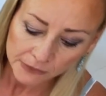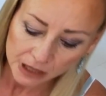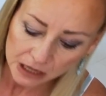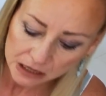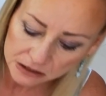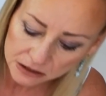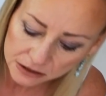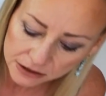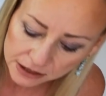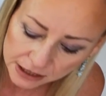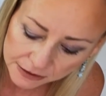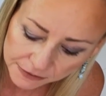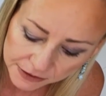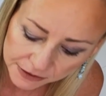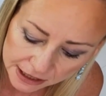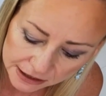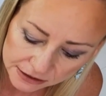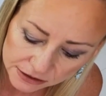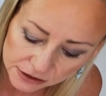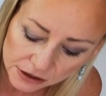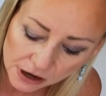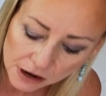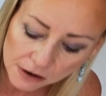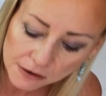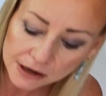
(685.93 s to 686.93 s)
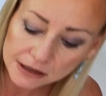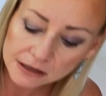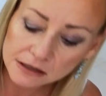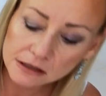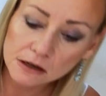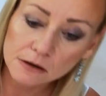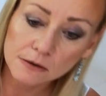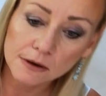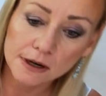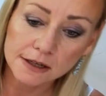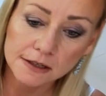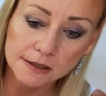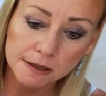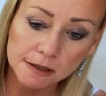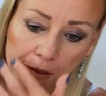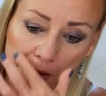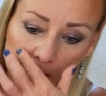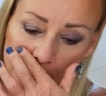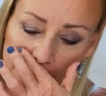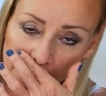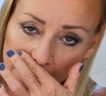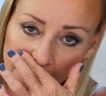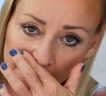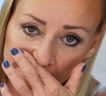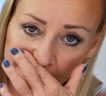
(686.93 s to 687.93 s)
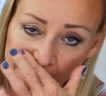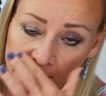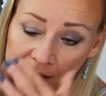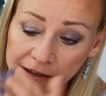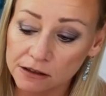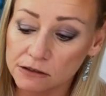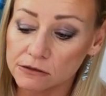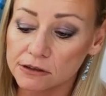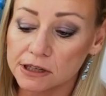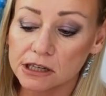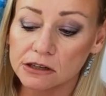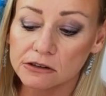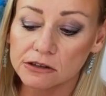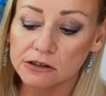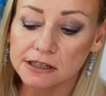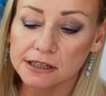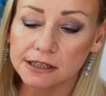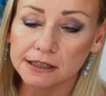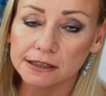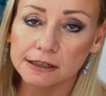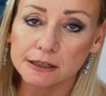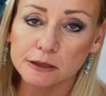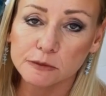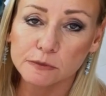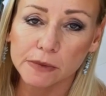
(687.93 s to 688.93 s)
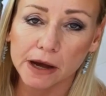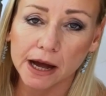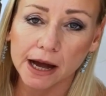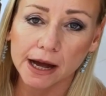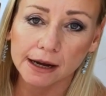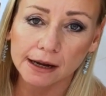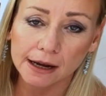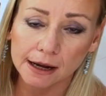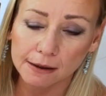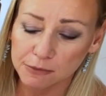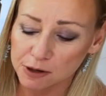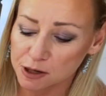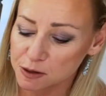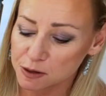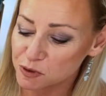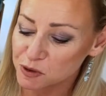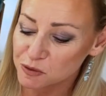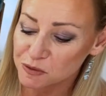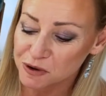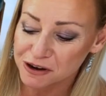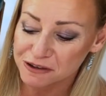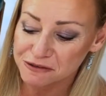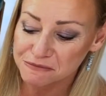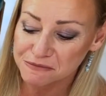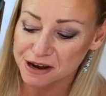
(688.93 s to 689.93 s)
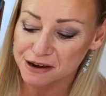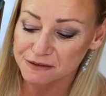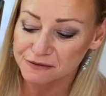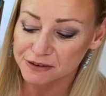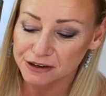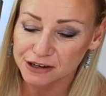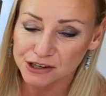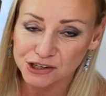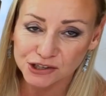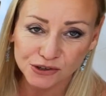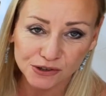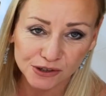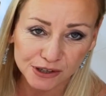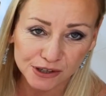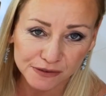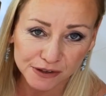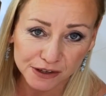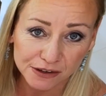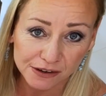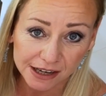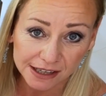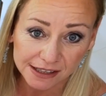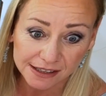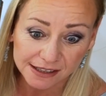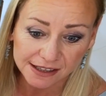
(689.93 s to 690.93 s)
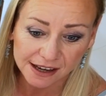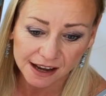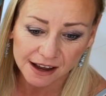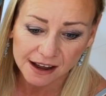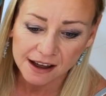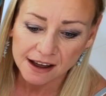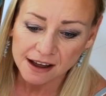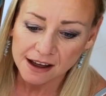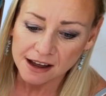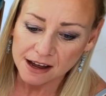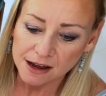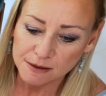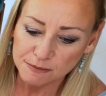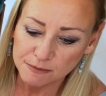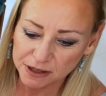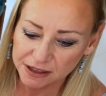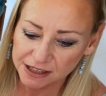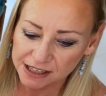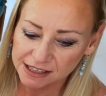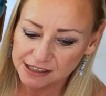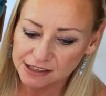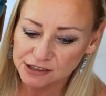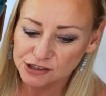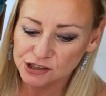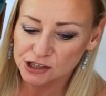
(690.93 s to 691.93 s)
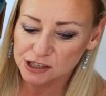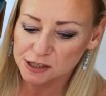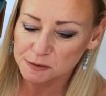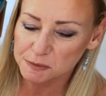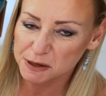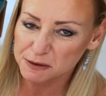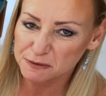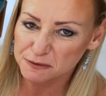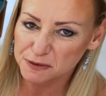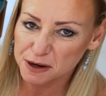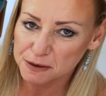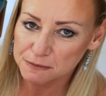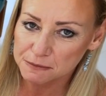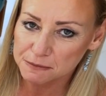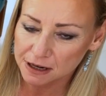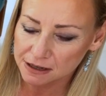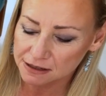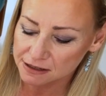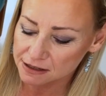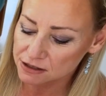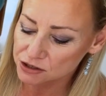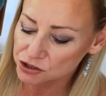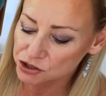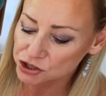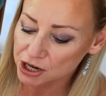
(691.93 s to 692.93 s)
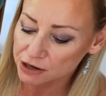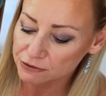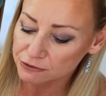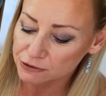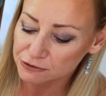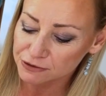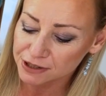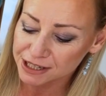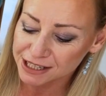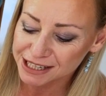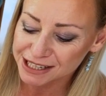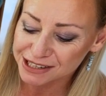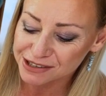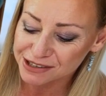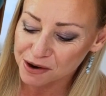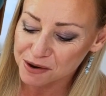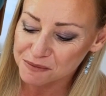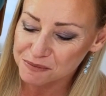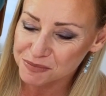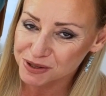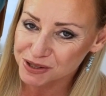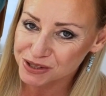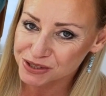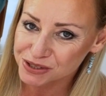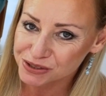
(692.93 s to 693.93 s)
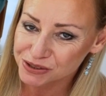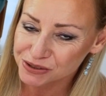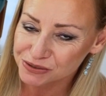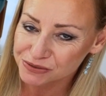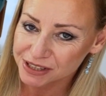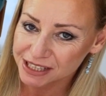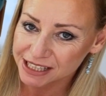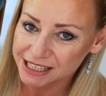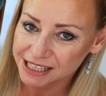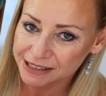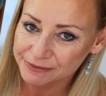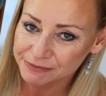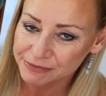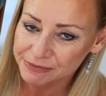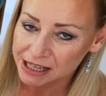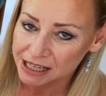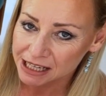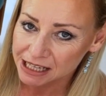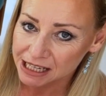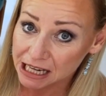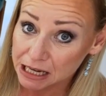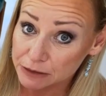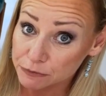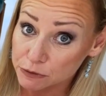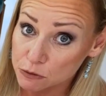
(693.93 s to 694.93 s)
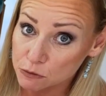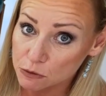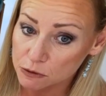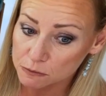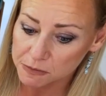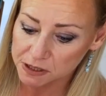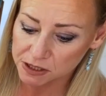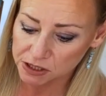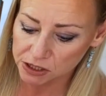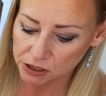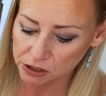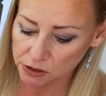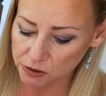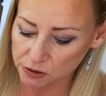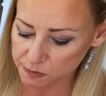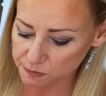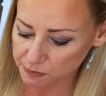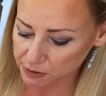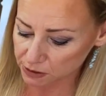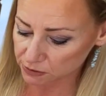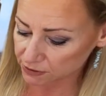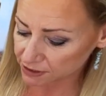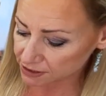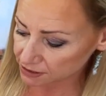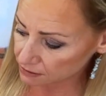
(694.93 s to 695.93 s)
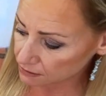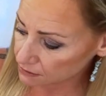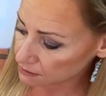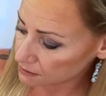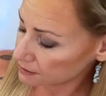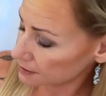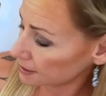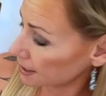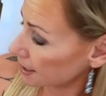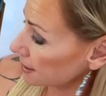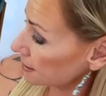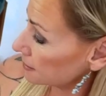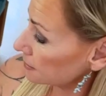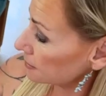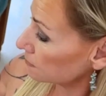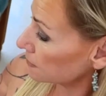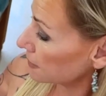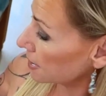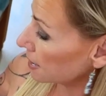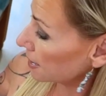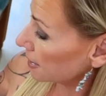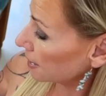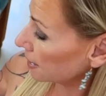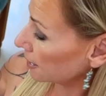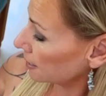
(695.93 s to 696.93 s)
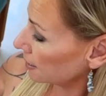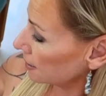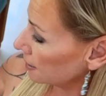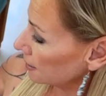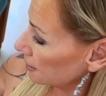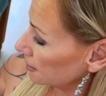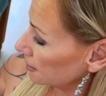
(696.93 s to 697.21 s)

So think of a yes or no answer question, because I've got a red and a green crystal in this bag. I'm going to pull one of them out very shortly for your answer. But this is just a bit of fun because it's a general reading, not a personal reading. If you want me to use my crystals and my